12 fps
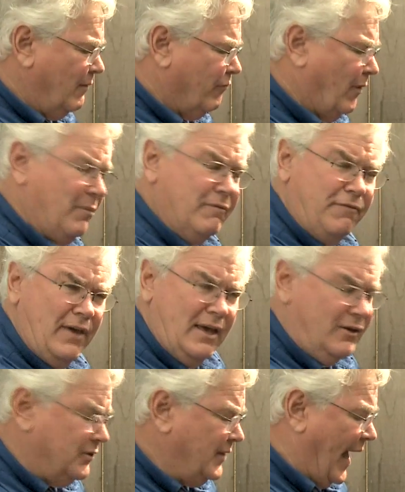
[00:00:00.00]
from the
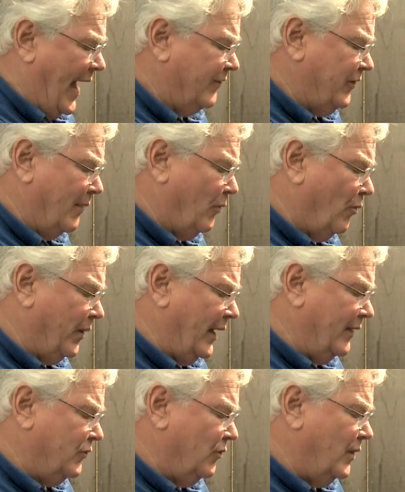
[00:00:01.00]
field. Actually, I'm going
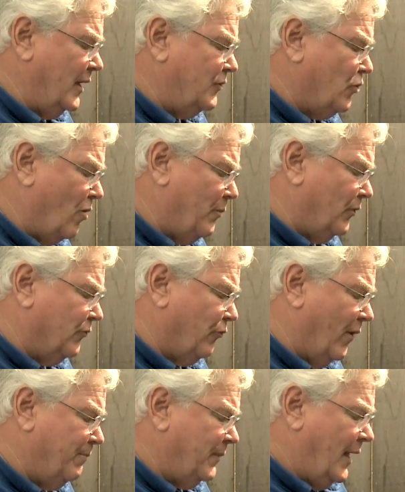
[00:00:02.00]
into the terminal
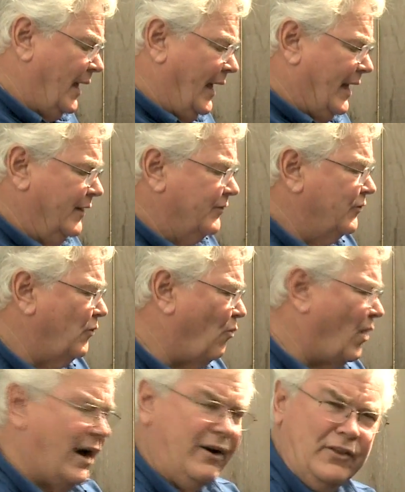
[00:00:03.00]
strip, and this is the
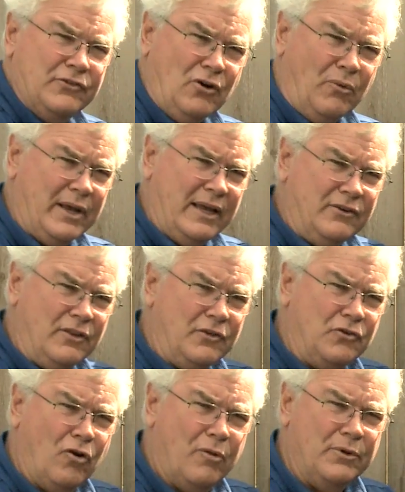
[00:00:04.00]
wire that's going into
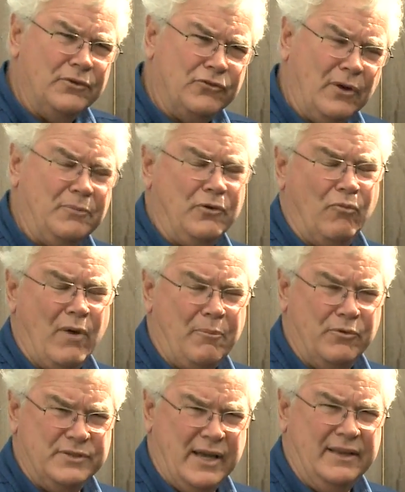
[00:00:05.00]
the terminal strip to
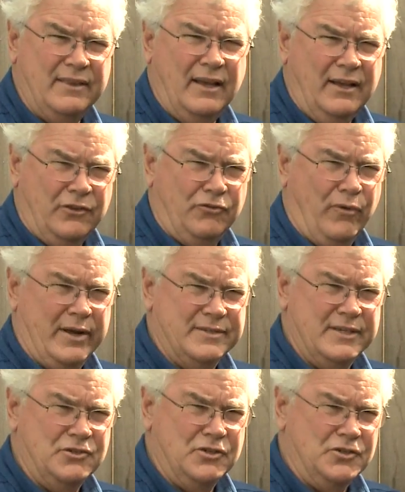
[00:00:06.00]
represent the
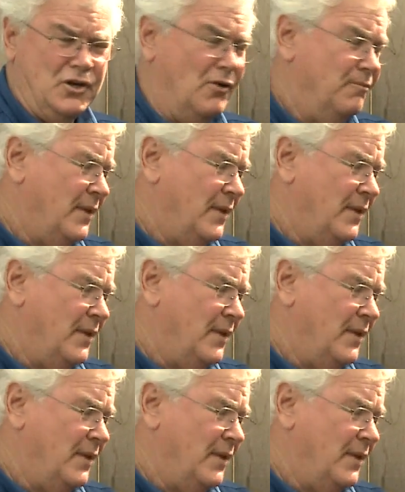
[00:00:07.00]
transition zone.